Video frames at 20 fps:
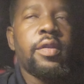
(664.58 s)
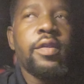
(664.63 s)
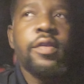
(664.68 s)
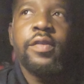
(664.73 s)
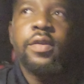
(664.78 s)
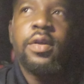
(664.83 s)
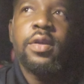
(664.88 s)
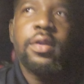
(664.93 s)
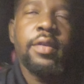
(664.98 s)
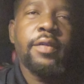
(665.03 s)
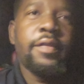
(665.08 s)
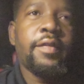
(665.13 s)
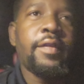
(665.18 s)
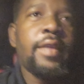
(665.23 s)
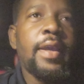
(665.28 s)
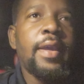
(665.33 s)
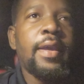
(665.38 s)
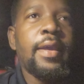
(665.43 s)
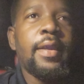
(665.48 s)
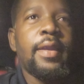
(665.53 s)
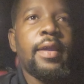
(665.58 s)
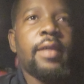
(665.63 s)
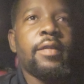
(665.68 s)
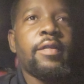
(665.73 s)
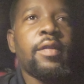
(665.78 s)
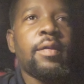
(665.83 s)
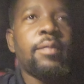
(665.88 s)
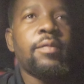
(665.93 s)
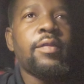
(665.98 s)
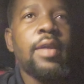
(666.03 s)
just understand that
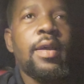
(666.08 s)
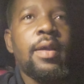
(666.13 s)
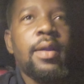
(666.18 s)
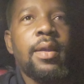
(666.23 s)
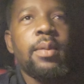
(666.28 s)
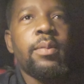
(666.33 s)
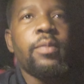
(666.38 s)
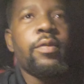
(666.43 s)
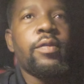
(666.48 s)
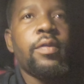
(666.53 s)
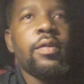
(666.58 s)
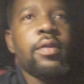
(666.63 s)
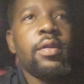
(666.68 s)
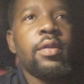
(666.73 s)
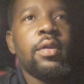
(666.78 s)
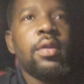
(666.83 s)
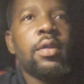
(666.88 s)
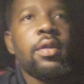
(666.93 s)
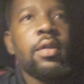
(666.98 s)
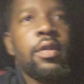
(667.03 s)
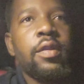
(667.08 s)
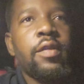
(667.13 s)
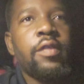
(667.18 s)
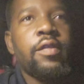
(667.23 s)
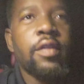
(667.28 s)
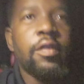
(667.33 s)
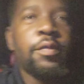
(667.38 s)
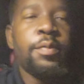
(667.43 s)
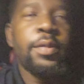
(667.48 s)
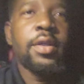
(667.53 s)
sometimes
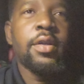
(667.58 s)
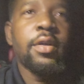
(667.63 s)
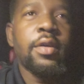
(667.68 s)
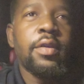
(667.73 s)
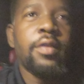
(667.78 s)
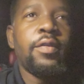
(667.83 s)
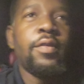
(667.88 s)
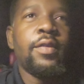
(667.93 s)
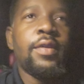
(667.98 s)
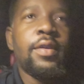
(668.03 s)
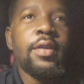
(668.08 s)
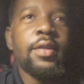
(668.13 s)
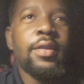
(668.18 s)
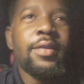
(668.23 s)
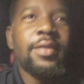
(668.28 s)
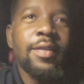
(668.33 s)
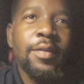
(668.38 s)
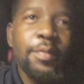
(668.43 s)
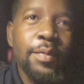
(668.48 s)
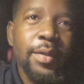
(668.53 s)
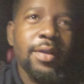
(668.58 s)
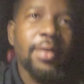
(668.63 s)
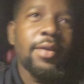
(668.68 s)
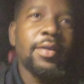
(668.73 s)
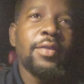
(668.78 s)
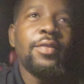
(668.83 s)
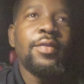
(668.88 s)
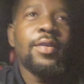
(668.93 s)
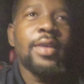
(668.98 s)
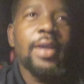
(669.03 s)
just because you just
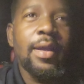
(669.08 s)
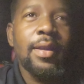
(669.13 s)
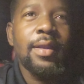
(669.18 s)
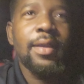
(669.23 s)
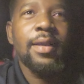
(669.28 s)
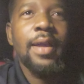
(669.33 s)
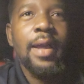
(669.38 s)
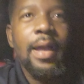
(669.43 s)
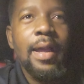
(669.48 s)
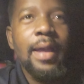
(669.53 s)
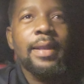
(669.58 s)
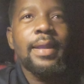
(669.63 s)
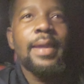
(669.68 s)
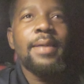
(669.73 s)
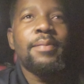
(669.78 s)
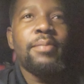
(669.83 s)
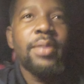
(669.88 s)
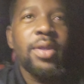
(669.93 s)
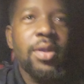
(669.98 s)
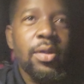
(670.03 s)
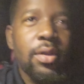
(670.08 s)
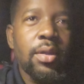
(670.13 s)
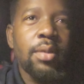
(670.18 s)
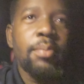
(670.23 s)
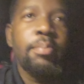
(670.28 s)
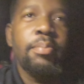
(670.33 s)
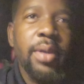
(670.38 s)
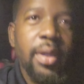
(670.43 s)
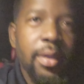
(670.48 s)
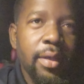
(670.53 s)
because you got a guy that been on
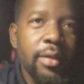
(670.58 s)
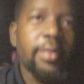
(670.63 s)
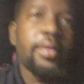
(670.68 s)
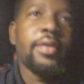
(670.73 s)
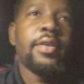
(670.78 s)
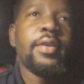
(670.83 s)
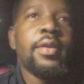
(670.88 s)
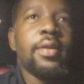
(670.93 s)
the bench